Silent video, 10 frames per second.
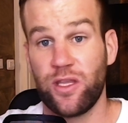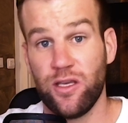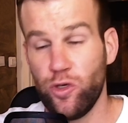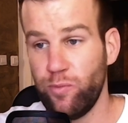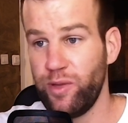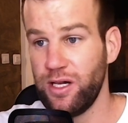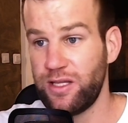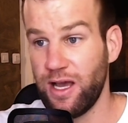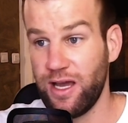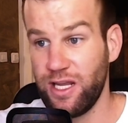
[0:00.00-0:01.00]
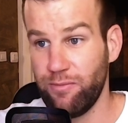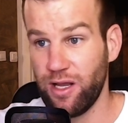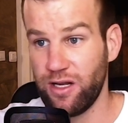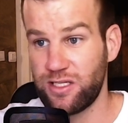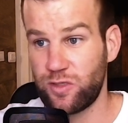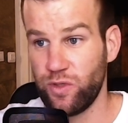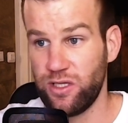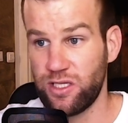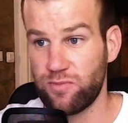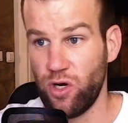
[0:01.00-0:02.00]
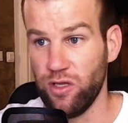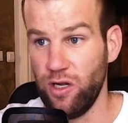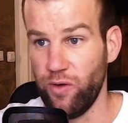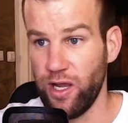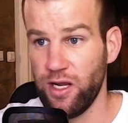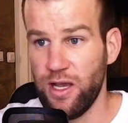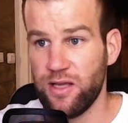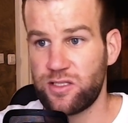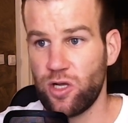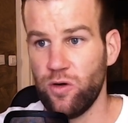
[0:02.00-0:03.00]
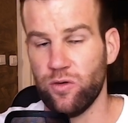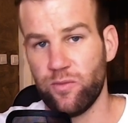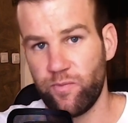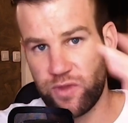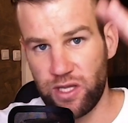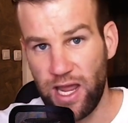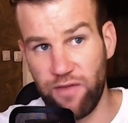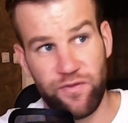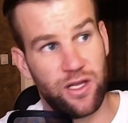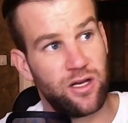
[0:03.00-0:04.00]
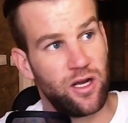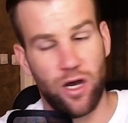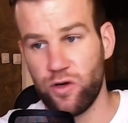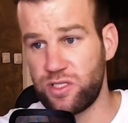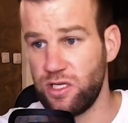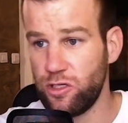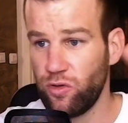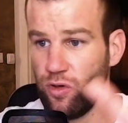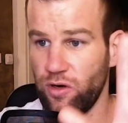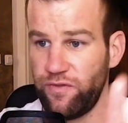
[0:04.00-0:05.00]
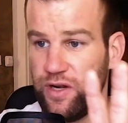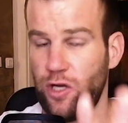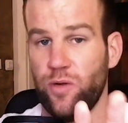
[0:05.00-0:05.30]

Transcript: You build an email list with this model, right? So traffic goes into your free